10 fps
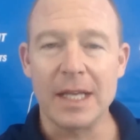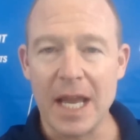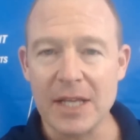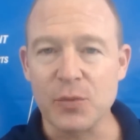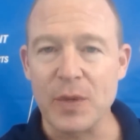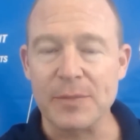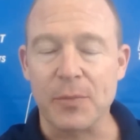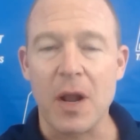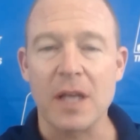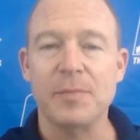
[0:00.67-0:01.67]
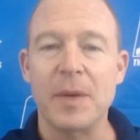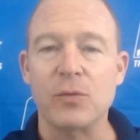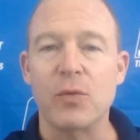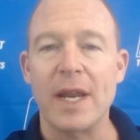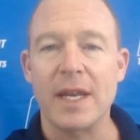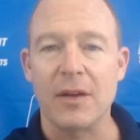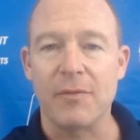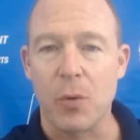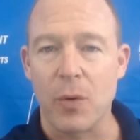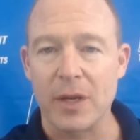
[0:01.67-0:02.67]
In last week's prospect
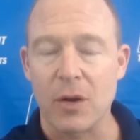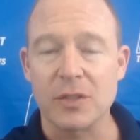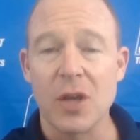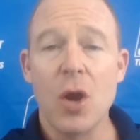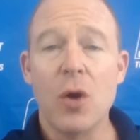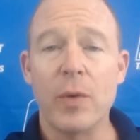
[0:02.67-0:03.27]
ranking of point guards,